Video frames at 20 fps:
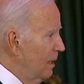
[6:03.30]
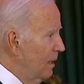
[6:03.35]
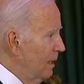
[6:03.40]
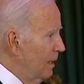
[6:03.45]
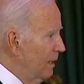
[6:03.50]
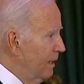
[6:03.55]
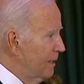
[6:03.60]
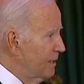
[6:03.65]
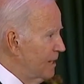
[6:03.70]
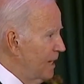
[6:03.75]

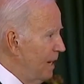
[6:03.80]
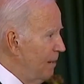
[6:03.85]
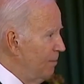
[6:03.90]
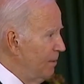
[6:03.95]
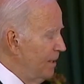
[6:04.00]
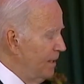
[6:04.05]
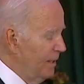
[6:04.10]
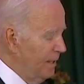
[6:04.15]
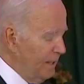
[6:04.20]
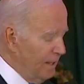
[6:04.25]
And it's
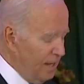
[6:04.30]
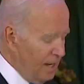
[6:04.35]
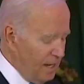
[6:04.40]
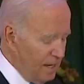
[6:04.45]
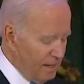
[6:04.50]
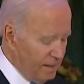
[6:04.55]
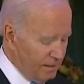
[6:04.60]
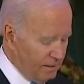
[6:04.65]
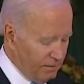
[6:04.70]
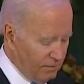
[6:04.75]
happening
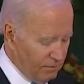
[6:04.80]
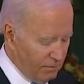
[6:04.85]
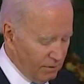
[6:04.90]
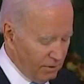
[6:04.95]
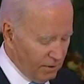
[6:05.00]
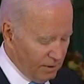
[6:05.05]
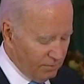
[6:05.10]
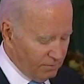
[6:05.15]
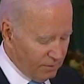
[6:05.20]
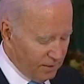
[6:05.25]
again.
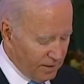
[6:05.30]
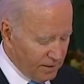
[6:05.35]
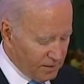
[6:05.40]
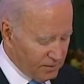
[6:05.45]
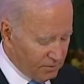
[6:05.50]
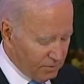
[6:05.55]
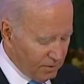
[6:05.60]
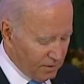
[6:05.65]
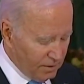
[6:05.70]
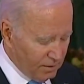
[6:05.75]
We're at a
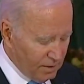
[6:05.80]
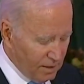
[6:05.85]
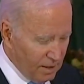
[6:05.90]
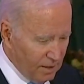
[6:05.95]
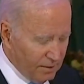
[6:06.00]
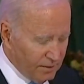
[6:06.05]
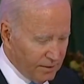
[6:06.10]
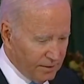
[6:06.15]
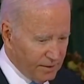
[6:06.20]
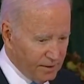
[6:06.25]
place where
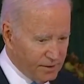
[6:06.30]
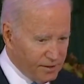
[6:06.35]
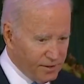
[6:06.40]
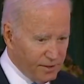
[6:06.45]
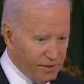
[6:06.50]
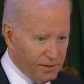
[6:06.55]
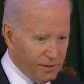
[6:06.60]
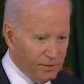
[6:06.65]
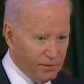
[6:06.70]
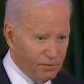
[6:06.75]
the
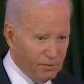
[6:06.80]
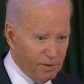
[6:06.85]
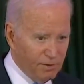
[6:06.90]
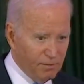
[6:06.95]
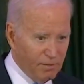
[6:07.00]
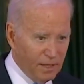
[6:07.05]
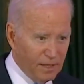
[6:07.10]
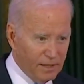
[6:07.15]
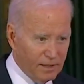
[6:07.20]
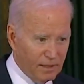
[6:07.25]
decisions we've
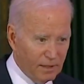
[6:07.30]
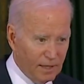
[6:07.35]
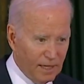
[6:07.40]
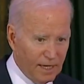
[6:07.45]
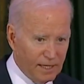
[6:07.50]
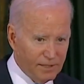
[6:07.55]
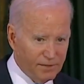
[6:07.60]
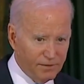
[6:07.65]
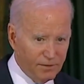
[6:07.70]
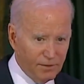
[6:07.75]
made in the
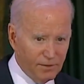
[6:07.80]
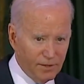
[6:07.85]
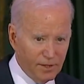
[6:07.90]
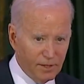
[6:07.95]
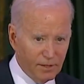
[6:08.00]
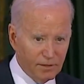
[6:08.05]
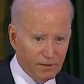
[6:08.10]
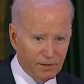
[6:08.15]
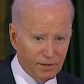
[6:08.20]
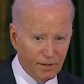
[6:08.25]
last few
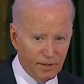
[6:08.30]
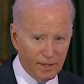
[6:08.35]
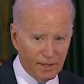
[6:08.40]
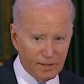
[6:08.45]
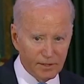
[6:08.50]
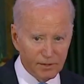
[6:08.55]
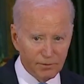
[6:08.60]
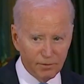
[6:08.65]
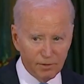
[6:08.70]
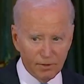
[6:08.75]
years, the
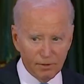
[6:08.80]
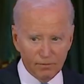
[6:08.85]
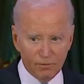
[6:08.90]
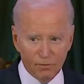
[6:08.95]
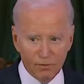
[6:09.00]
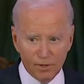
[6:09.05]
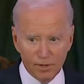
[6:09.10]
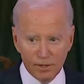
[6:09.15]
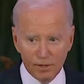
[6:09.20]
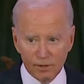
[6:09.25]
next three or
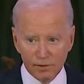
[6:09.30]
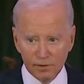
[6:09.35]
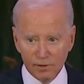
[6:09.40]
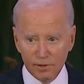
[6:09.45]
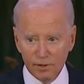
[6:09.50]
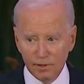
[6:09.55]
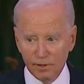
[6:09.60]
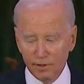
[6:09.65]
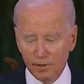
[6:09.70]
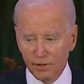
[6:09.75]
four years, are
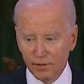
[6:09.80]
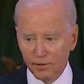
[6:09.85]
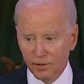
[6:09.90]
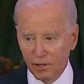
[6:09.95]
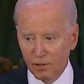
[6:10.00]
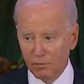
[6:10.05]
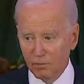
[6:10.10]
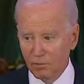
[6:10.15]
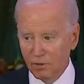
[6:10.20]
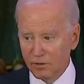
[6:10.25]
going to
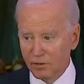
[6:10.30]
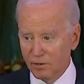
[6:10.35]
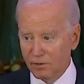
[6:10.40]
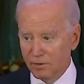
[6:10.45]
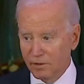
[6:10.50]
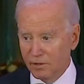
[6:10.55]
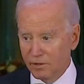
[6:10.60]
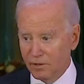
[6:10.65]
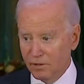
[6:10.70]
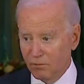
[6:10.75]
determine what
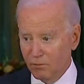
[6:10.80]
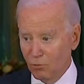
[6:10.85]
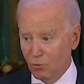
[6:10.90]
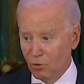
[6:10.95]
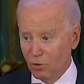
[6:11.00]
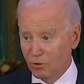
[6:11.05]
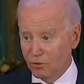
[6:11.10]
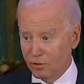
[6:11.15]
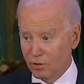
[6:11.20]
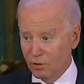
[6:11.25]
this
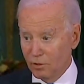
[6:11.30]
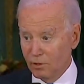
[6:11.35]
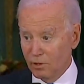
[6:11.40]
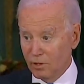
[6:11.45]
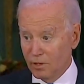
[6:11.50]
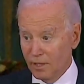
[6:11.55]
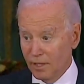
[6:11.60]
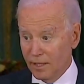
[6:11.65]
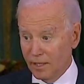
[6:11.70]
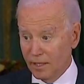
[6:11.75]
world's going to
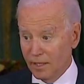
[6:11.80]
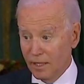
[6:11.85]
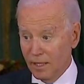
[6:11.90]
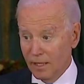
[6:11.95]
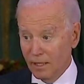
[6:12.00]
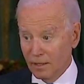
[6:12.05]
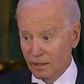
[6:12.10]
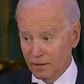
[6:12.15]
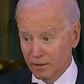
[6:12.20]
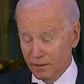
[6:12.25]
look like
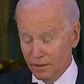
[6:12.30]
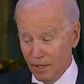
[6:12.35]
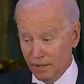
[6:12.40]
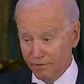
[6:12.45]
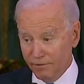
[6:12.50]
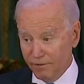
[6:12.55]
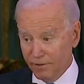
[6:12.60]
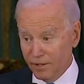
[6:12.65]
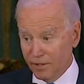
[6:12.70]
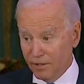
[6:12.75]
not
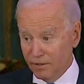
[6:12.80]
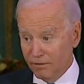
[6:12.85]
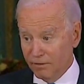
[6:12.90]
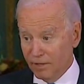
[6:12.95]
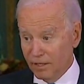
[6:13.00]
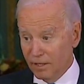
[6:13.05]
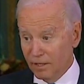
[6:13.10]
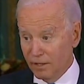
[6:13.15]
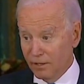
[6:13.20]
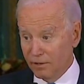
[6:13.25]

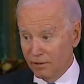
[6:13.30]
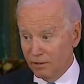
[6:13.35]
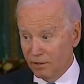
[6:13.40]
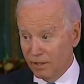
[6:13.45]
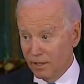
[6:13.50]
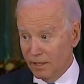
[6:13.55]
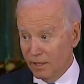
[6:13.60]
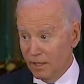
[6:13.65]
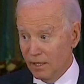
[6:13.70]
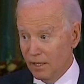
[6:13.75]
figuratively,
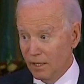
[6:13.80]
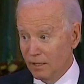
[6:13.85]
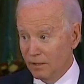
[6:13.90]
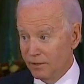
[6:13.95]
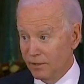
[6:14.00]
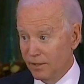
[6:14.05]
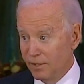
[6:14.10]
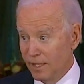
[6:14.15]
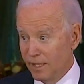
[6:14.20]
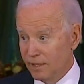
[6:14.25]
literally,
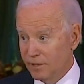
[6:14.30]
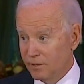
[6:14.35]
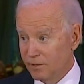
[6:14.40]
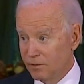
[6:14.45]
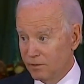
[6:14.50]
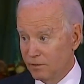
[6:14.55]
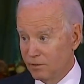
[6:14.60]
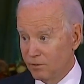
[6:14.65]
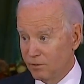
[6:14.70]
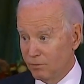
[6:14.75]
the next
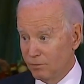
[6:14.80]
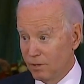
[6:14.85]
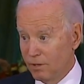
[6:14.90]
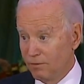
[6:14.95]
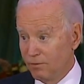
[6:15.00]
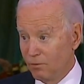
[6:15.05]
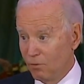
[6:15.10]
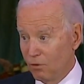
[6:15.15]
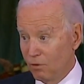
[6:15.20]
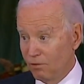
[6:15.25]
three,
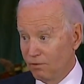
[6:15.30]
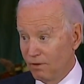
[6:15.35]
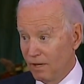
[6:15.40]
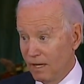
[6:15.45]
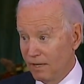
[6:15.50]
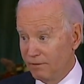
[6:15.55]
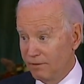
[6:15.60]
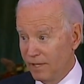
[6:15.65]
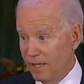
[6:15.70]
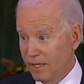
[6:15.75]
four,
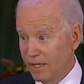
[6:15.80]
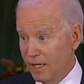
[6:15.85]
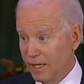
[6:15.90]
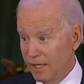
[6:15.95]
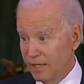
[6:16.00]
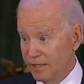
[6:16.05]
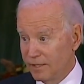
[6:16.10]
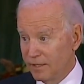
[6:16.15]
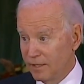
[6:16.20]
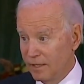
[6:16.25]
five
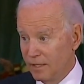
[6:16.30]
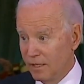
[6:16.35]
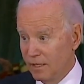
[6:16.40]
decades.